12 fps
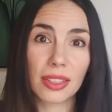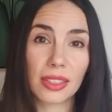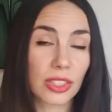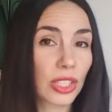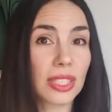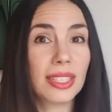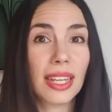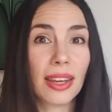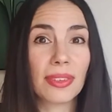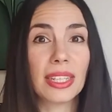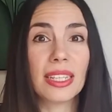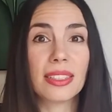She didn't have
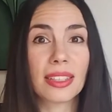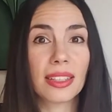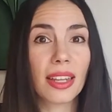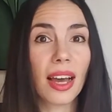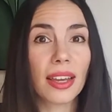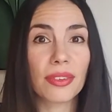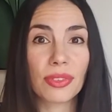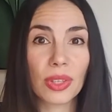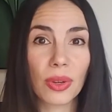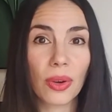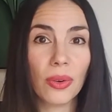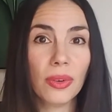an easy life,
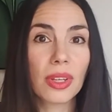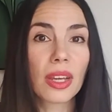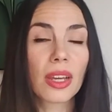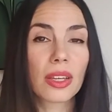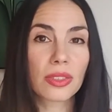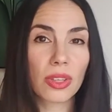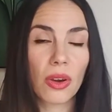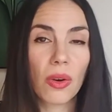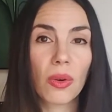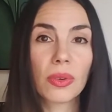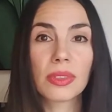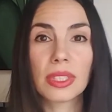
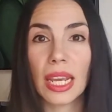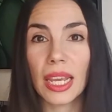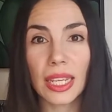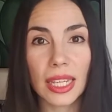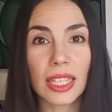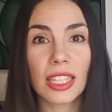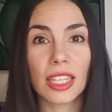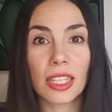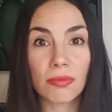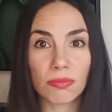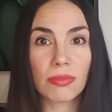So taking the